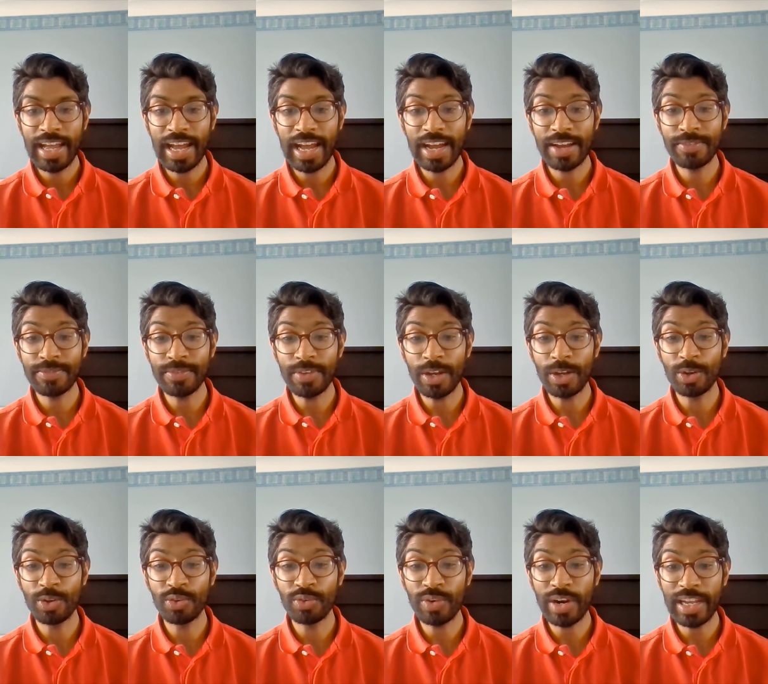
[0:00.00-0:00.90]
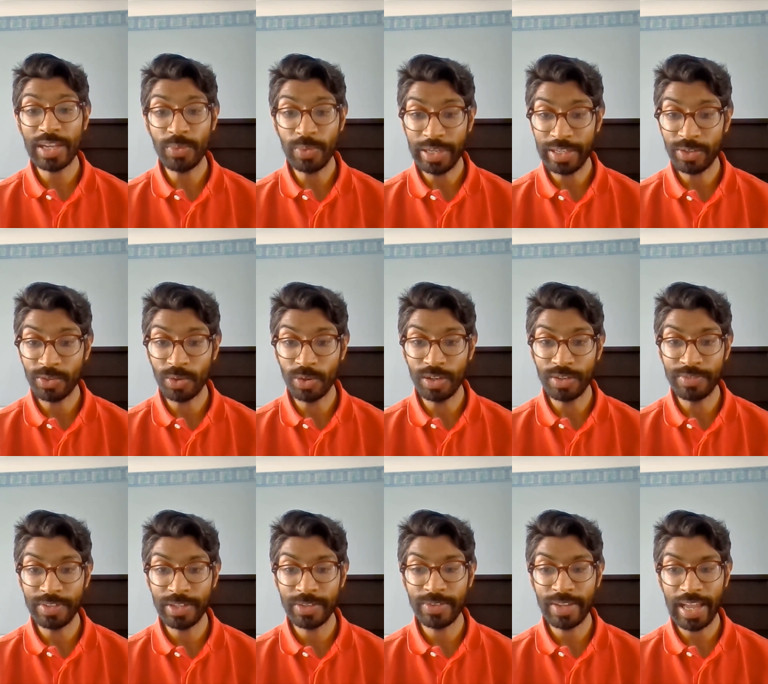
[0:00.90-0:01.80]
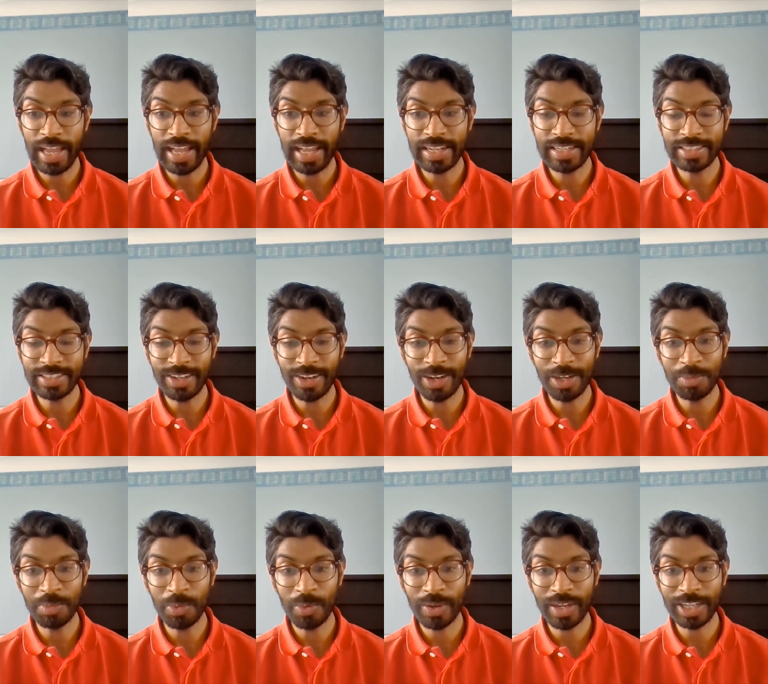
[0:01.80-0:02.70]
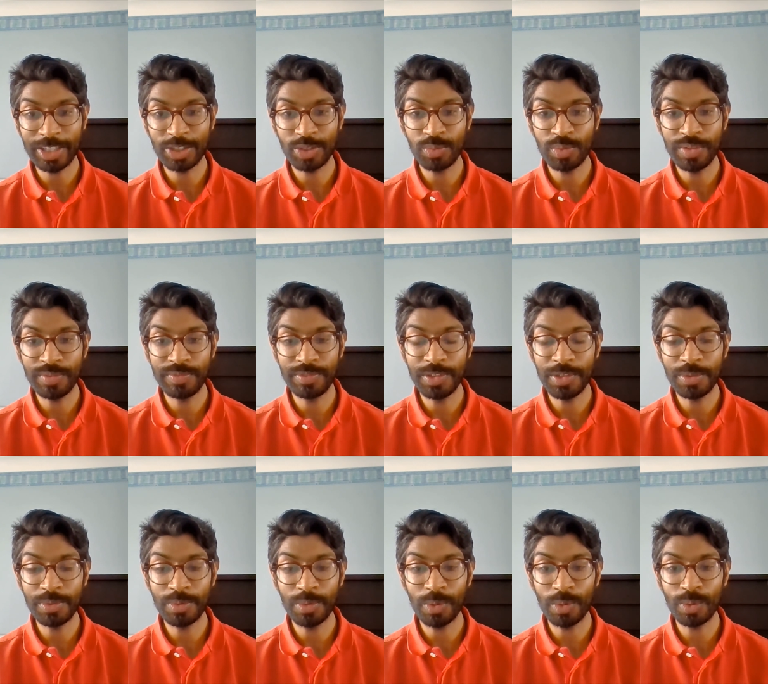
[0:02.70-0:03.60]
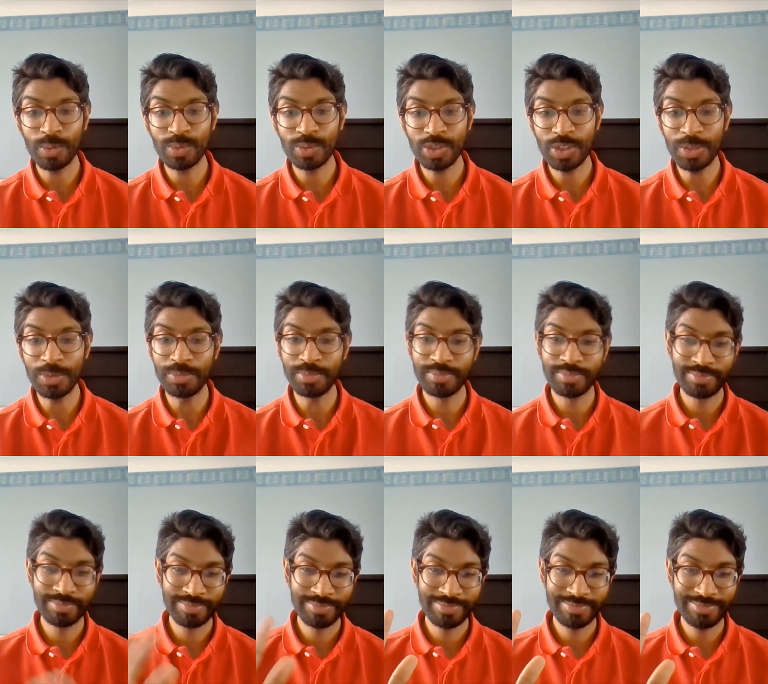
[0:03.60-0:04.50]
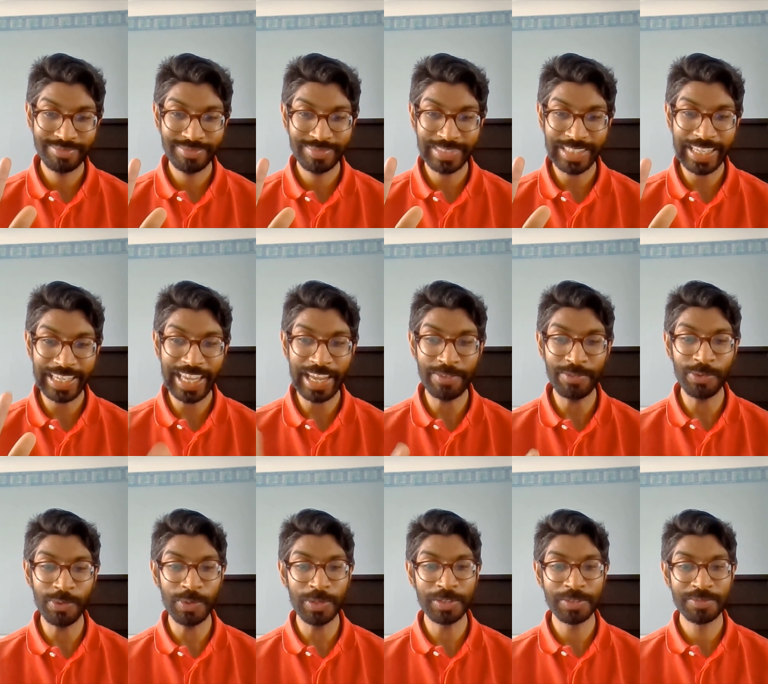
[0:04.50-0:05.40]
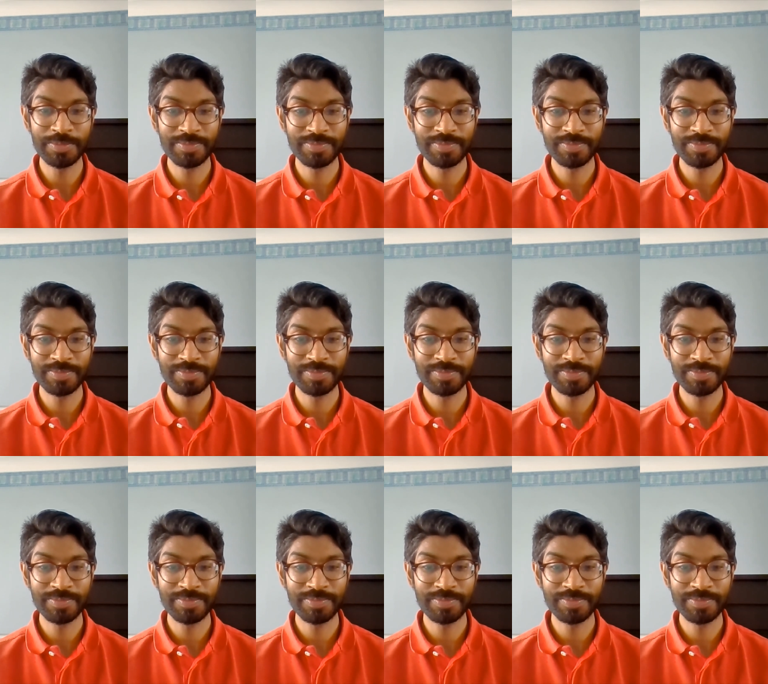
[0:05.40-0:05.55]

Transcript: Have a great week, all of you, and I will catch up with you all soon. Take care, everyone.